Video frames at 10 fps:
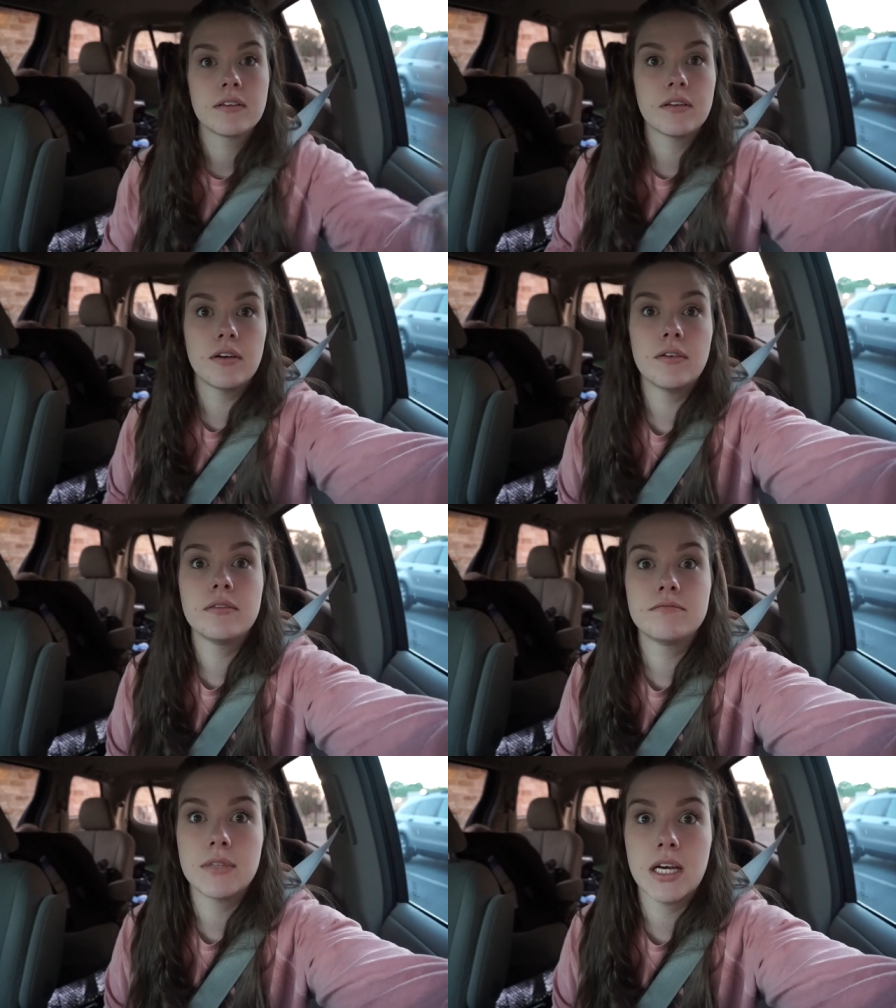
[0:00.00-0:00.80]
So
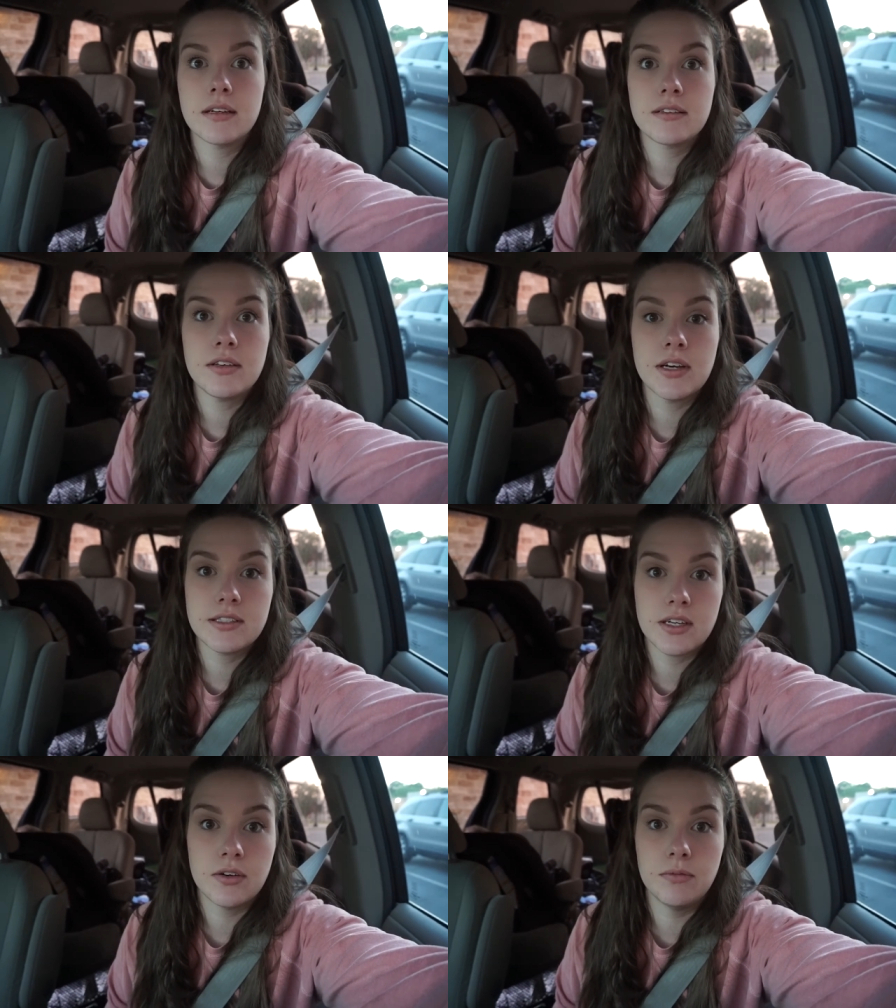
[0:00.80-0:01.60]
yeah, see you
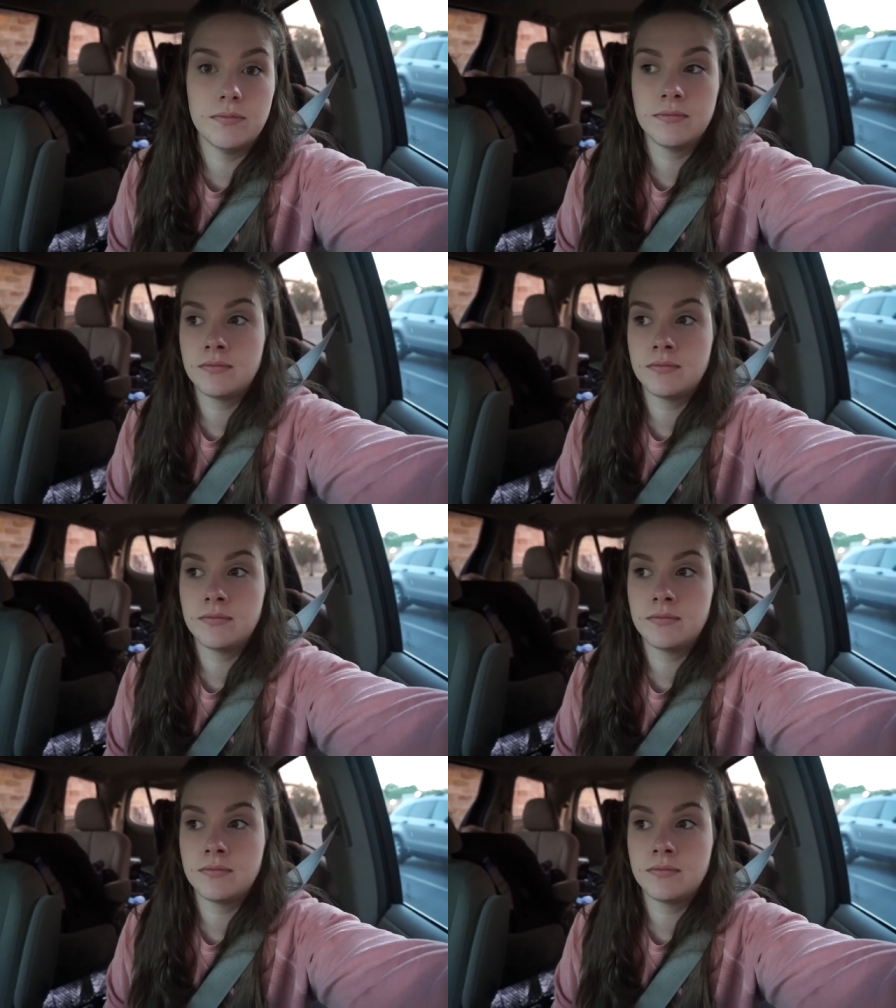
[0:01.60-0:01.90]
guys at home.